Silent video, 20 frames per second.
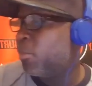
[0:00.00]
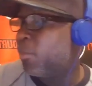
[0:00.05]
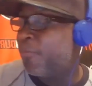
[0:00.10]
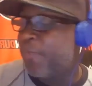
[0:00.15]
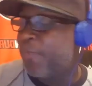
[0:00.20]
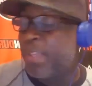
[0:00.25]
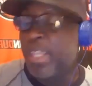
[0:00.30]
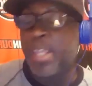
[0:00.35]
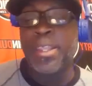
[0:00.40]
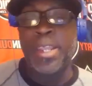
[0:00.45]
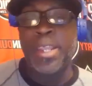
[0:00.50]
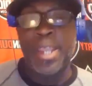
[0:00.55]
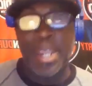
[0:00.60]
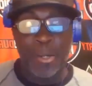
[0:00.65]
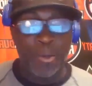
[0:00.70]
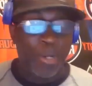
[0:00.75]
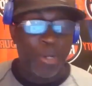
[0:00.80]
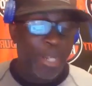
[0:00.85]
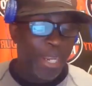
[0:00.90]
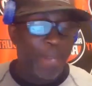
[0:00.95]
via
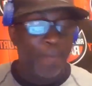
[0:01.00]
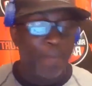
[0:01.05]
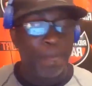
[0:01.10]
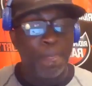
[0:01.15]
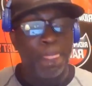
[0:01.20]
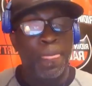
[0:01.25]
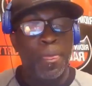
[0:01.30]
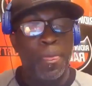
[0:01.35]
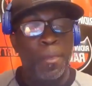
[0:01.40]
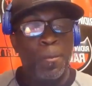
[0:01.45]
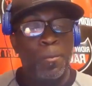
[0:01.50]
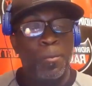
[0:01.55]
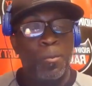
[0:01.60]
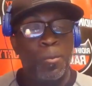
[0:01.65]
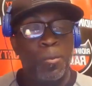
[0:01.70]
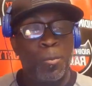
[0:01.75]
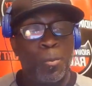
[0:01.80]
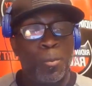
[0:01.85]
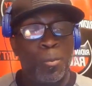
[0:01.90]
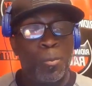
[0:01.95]
the internet,
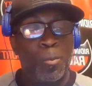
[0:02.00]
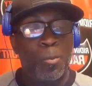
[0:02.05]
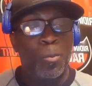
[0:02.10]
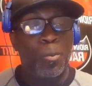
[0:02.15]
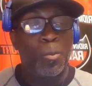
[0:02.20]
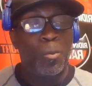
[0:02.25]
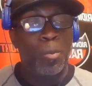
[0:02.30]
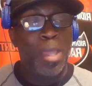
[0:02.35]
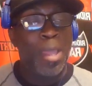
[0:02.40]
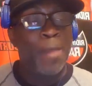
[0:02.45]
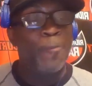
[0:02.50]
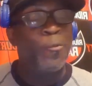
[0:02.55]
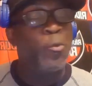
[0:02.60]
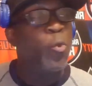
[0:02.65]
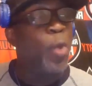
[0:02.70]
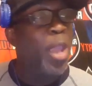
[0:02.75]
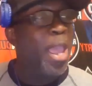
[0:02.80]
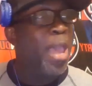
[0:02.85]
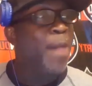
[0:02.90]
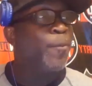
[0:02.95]
have
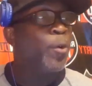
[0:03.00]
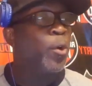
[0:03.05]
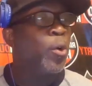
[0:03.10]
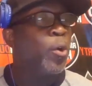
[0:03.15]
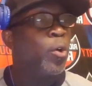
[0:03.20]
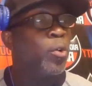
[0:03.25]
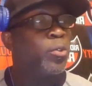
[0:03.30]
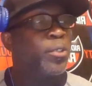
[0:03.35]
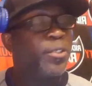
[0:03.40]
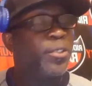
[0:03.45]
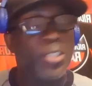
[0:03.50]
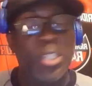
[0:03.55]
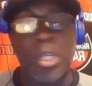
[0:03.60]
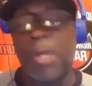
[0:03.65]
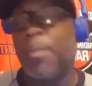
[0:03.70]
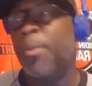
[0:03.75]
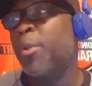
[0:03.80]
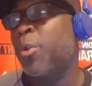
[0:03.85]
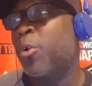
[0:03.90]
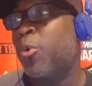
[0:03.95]
you ever
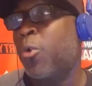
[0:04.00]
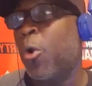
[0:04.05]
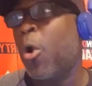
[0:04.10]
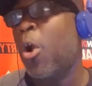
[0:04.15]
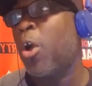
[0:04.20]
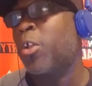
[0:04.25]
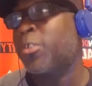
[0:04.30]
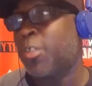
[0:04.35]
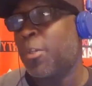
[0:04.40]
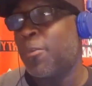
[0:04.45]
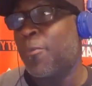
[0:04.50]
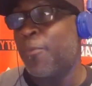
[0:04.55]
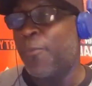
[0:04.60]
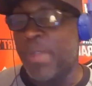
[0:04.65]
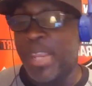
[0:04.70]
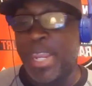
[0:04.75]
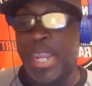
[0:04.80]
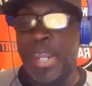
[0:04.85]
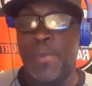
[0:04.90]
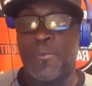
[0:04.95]
stumbled across a
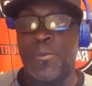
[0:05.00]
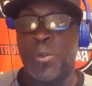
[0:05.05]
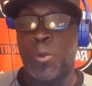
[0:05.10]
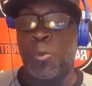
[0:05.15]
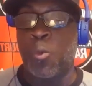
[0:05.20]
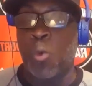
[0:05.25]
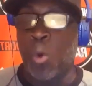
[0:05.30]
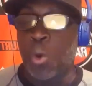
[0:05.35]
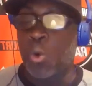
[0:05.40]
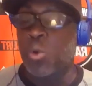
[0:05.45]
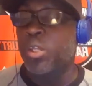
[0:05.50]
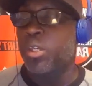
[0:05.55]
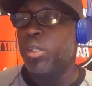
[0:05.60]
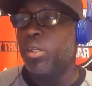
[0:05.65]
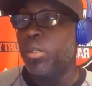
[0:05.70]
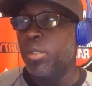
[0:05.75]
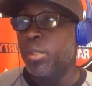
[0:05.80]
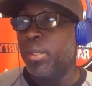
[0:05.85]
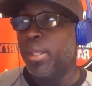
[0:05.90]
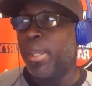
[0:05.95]
fan of your
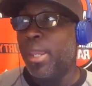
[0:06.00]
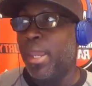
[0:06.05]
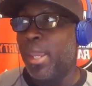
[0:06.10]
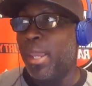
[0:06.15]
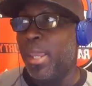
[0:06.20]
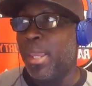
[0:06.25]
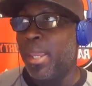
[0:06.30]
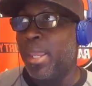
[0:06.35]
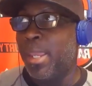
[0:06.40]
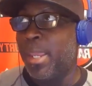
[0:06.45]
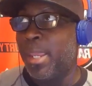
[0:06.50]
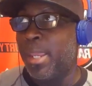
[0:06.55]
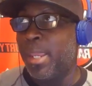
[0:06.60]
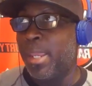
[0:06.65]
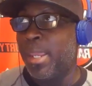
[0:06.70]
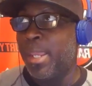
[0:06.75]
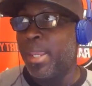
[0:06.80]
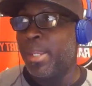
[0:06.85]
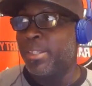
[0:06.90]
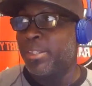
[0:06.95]
work
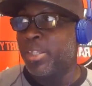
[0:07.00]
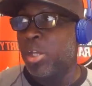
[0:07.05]
and